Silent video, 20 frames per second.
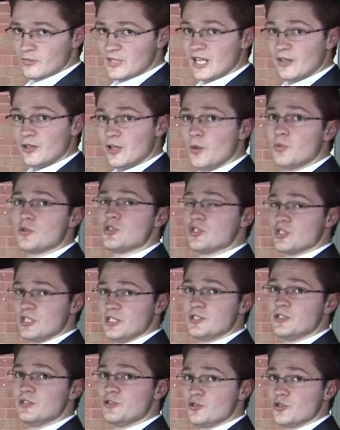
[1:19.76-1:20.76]
Now the options
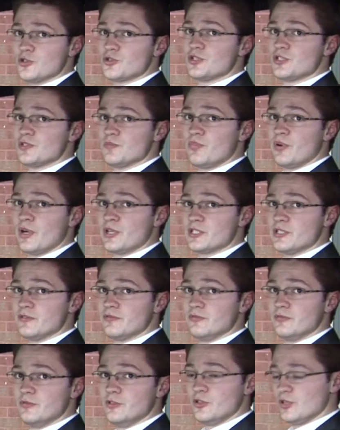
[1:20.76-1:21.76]
list is just as
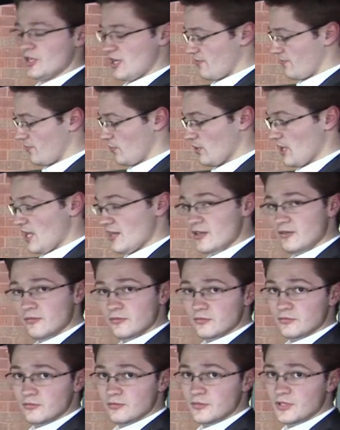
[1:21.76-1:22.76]
impressive. You can have full leather,
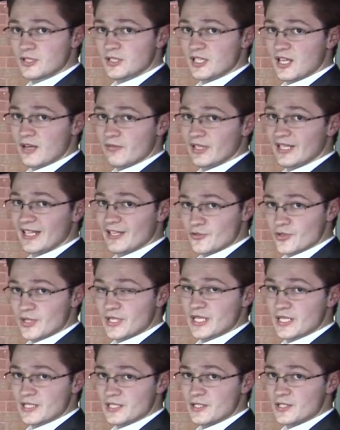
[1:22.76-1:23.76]
you can have electric
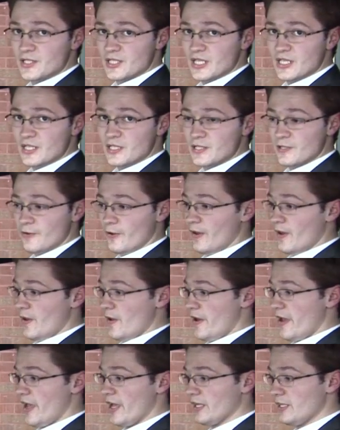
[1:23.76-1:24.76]
heated seats,
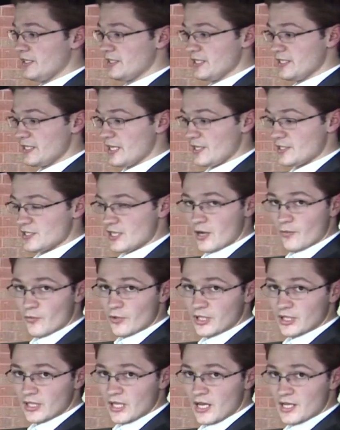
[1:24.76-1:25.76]
LED daytime
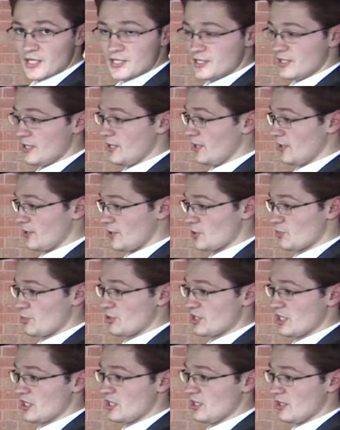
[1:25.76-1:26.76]
running lights. This
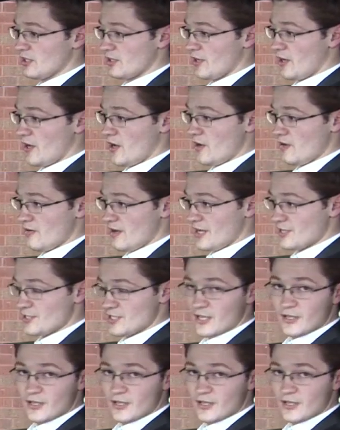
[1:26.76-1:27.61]
particular car has